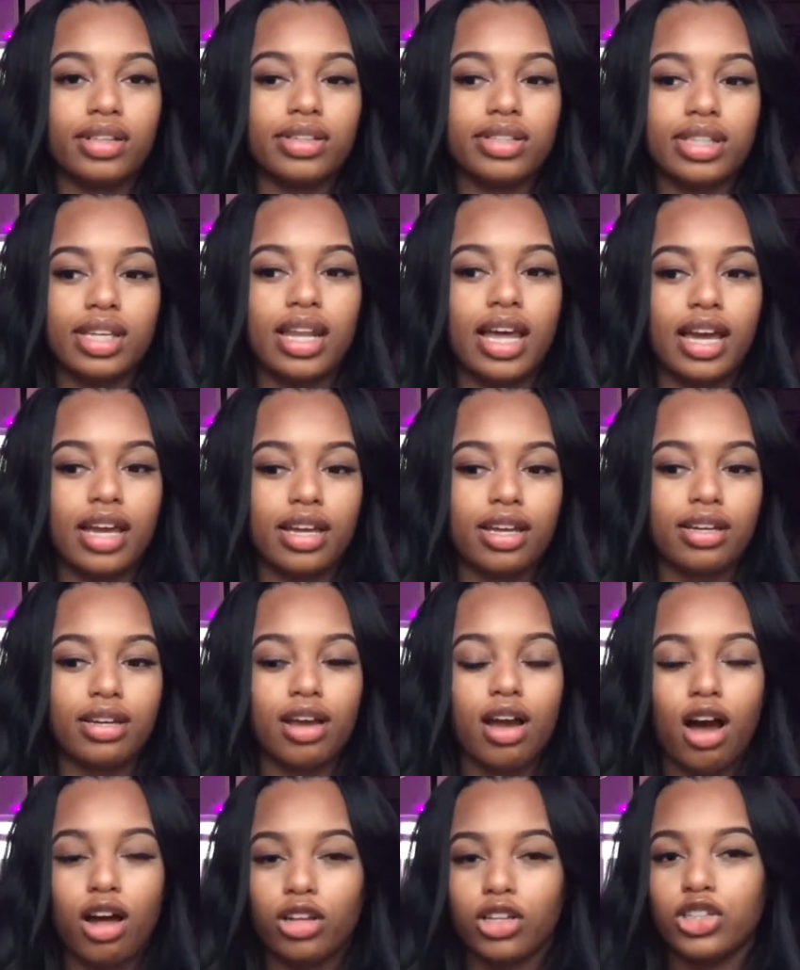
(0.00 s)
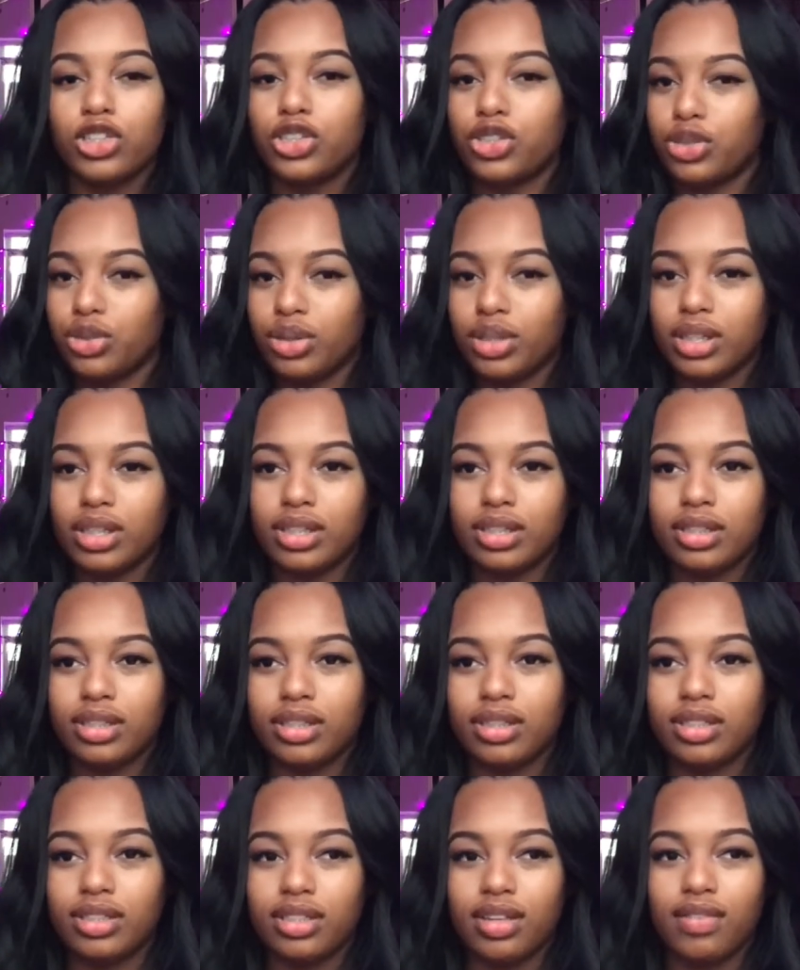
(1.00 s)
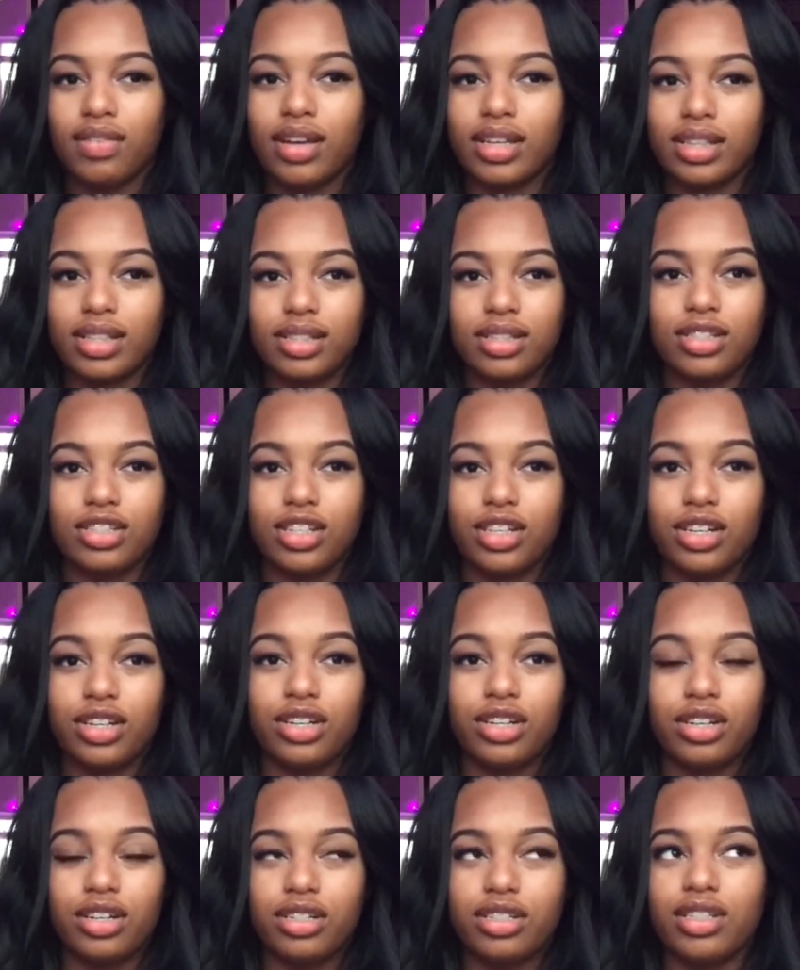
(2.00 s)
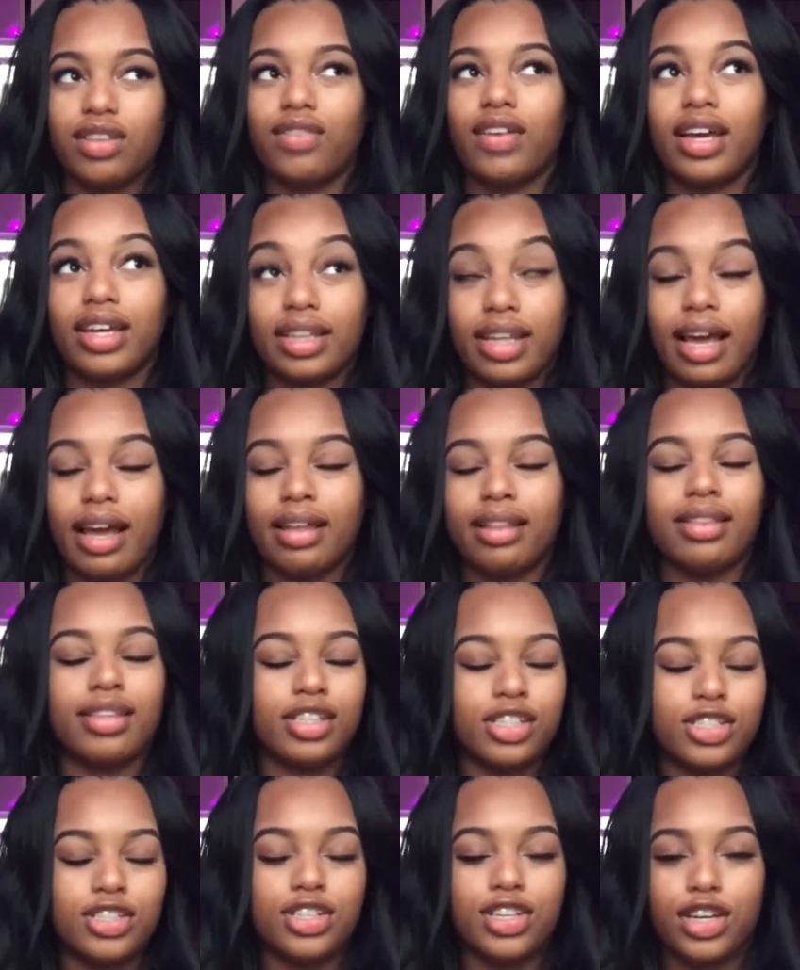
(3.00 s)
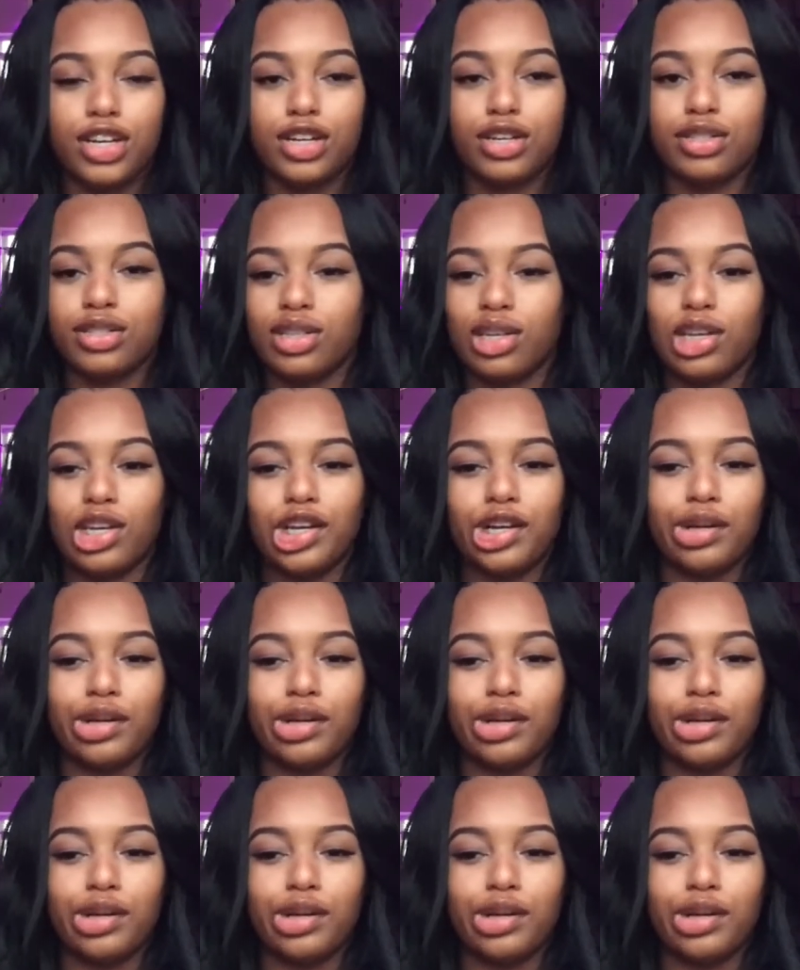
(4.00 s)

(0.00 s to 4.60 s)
to like college students and stuff like that this year. So